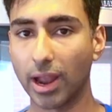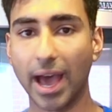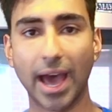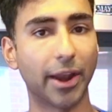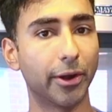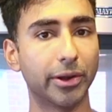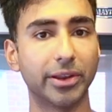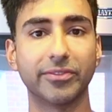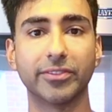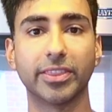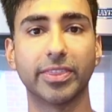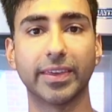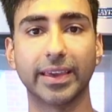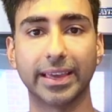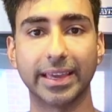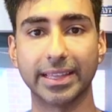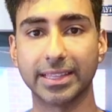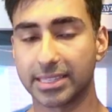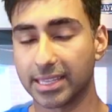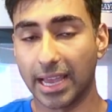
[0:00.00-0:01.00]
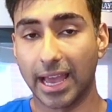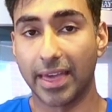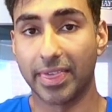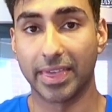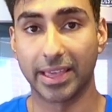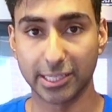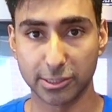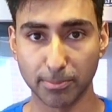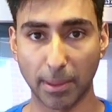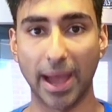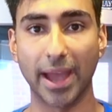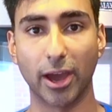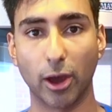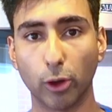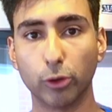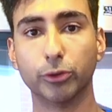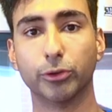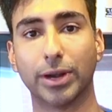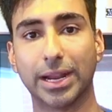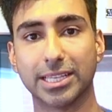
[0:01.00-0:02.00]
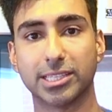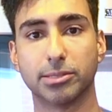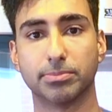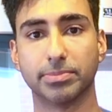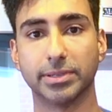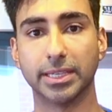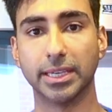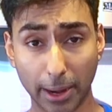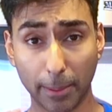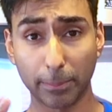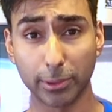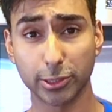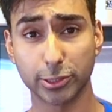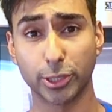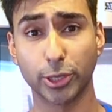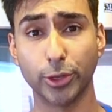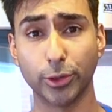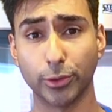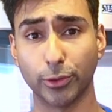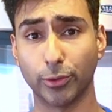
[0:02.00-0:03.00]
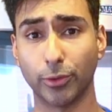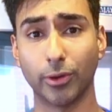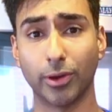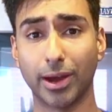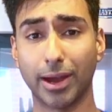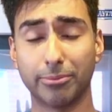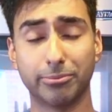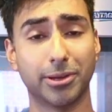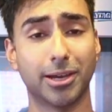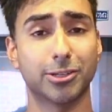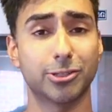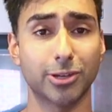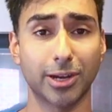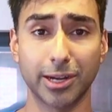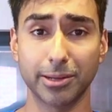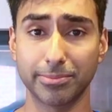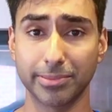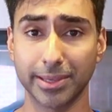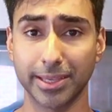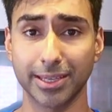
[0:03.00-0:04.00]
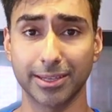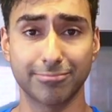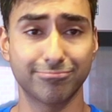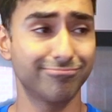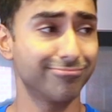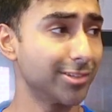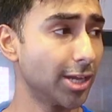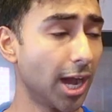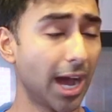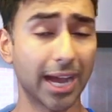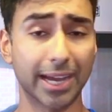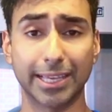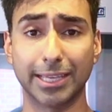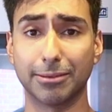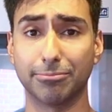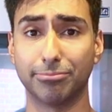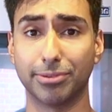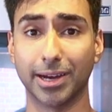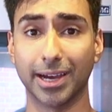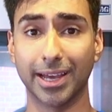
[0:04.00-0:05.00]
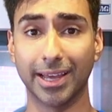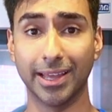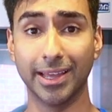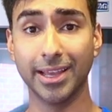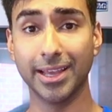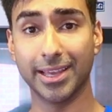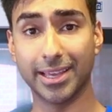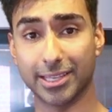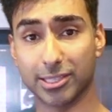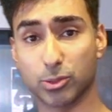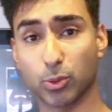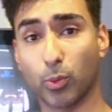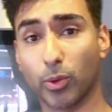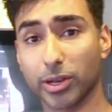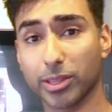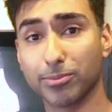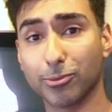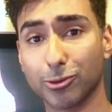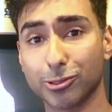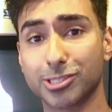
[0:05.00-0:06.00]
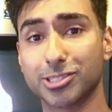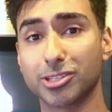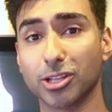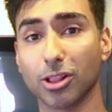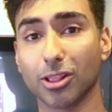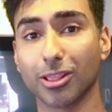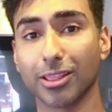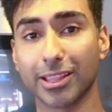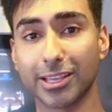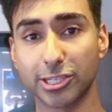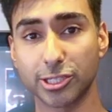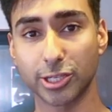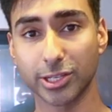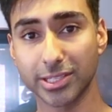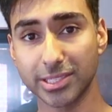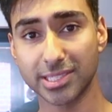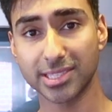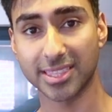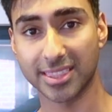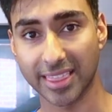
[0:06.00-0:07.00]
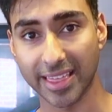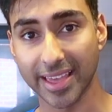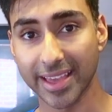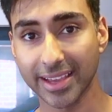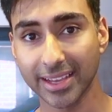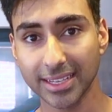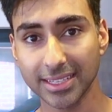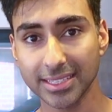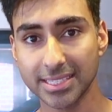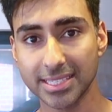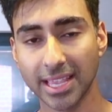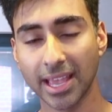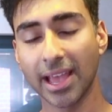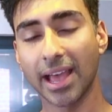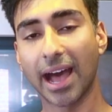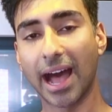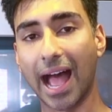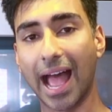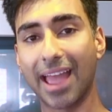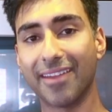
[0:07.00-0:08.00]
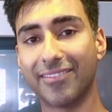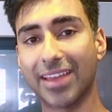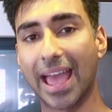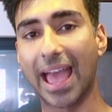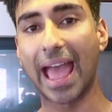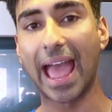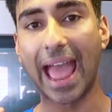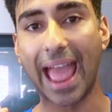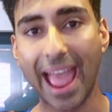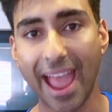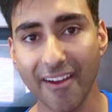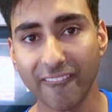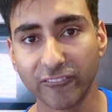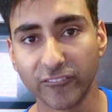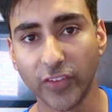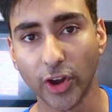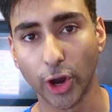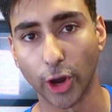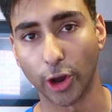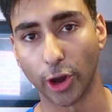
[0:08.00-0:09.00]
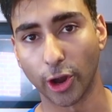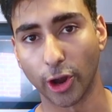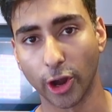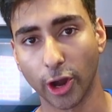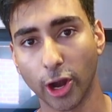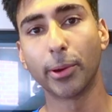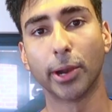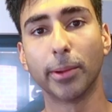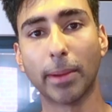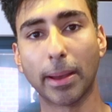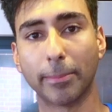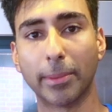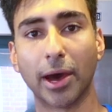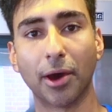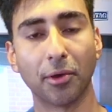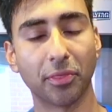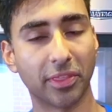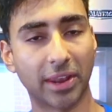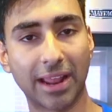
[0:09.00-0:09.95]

I don't even think it's my own recipe. Number 2, I'm not trying to be cocky, but it's one of the most delicious things I've ever put in my mouth.